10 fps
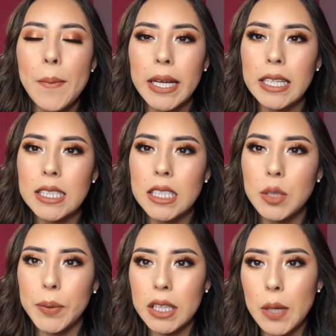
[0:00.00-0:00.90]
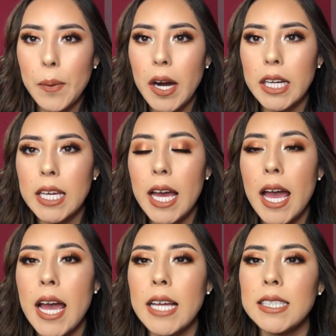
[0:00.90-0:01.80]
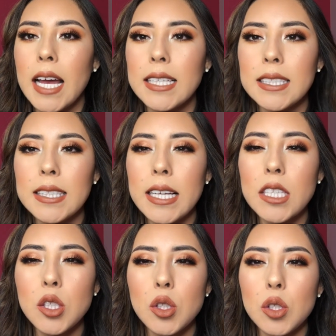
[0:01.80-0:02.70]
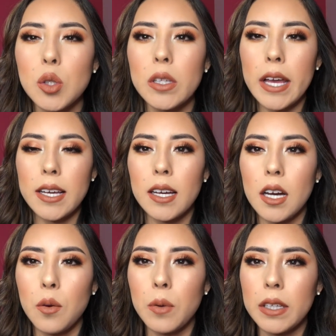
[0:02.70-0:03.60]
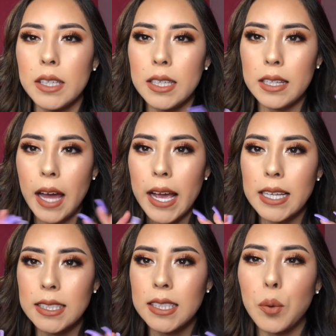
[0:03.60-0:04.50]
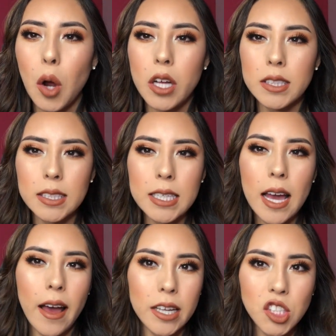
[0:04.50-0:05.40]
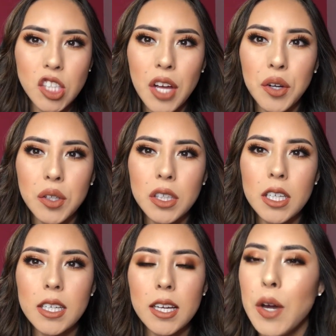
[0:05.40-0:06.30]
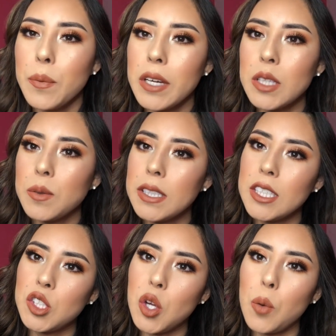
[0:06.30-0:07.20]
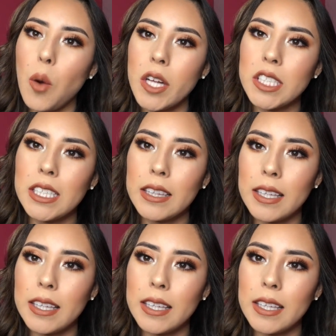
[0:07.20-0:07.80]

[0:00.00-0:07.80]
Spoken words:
my niece's birthday party, and I decided to do like a really nice bronzy eyeshadow look. I hope you guys really enjoy watching